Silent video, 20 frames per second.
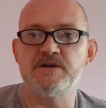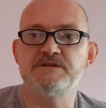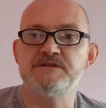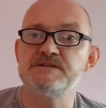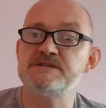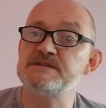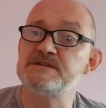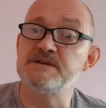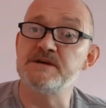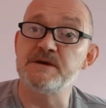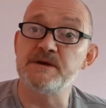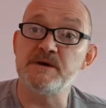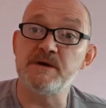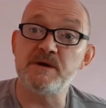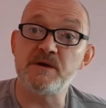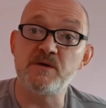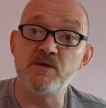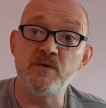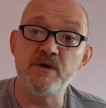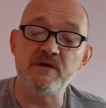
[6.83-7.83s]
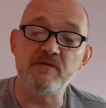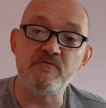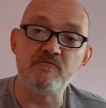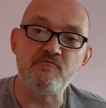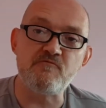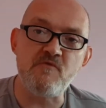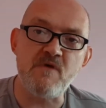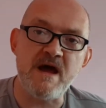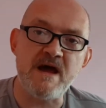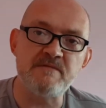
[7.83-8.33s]
Just a quick
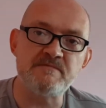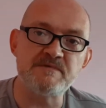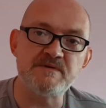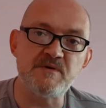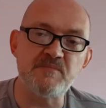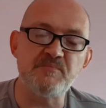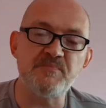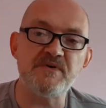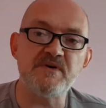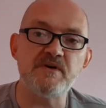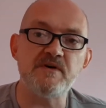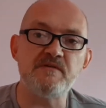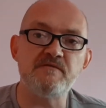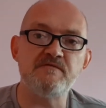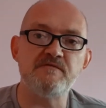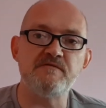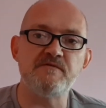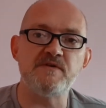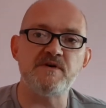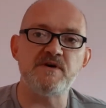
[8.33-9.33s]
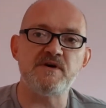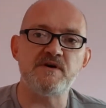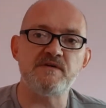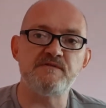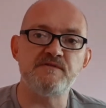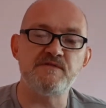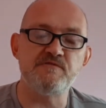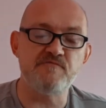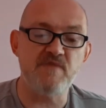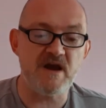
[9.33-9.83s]
roundup of a
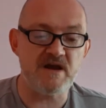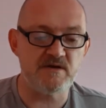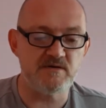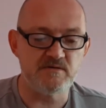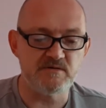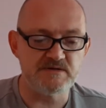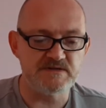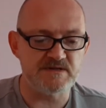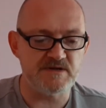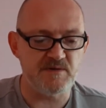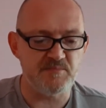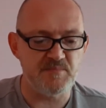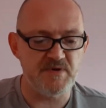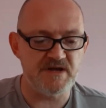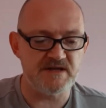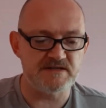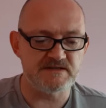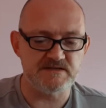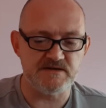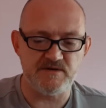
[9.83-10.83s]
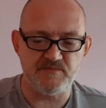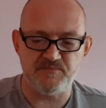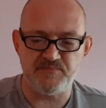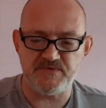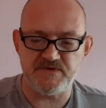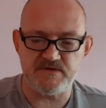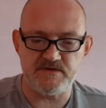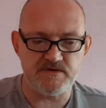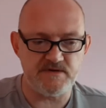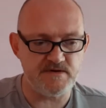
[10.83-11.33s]
few records that I picked up
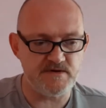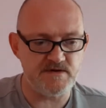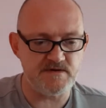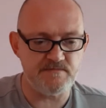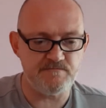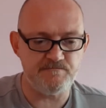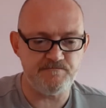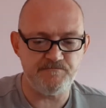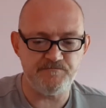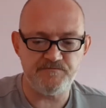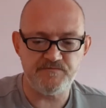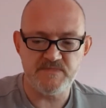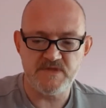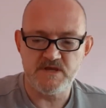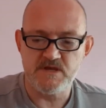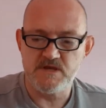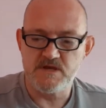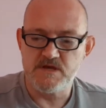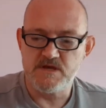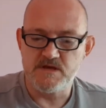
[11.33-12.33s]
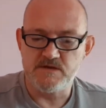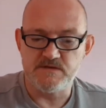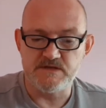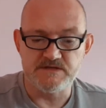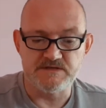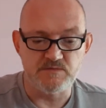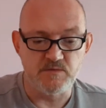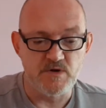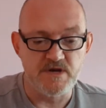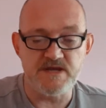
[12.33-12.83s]

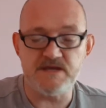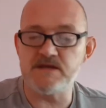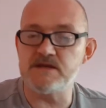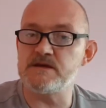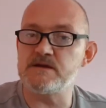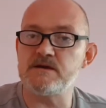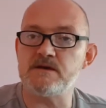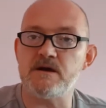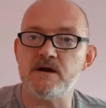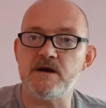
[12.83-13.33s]
this week,